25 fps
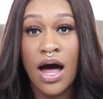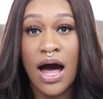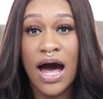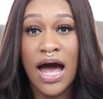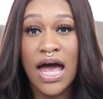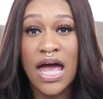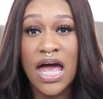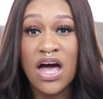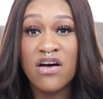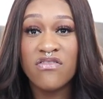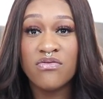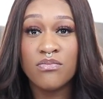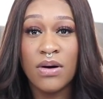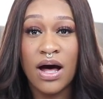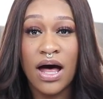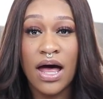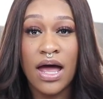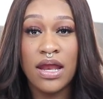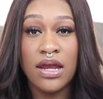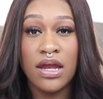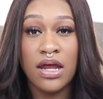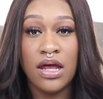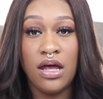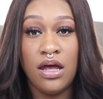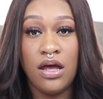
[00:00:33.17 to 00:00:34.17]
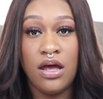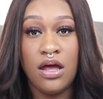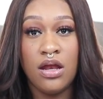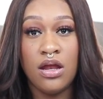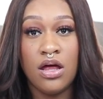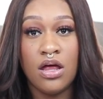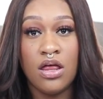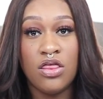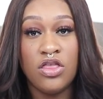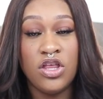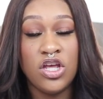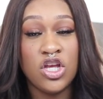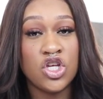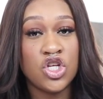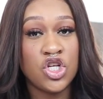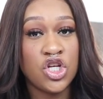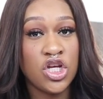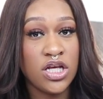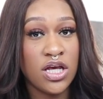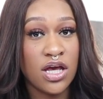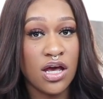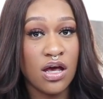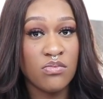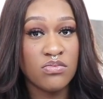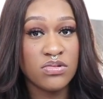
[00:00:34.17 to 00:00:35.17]
I have mine in the
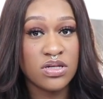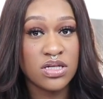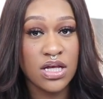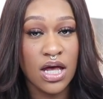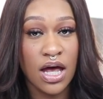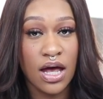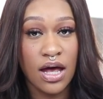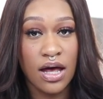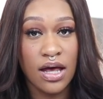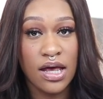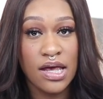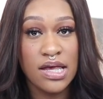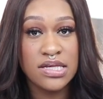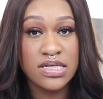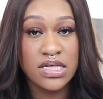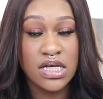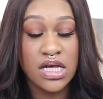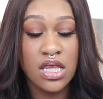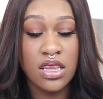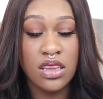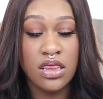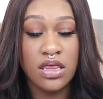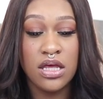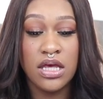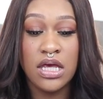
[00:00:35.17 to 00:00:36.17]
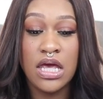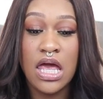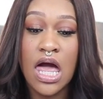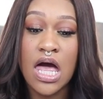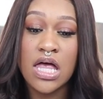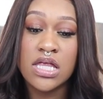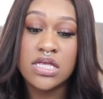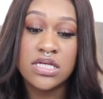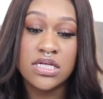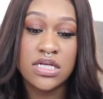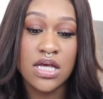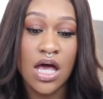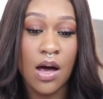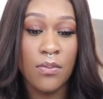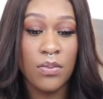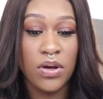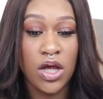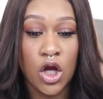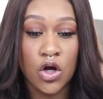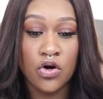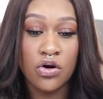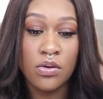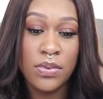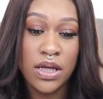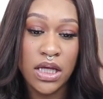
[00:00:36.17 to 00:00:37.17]
GM size in the
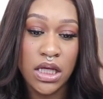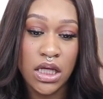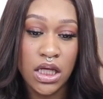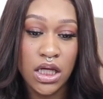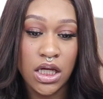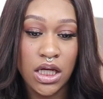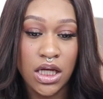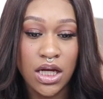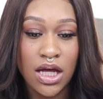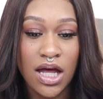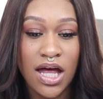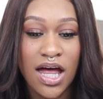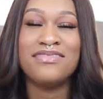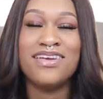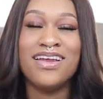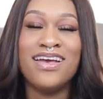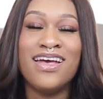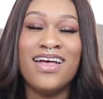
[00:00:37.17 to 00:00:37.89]
Zamirabine.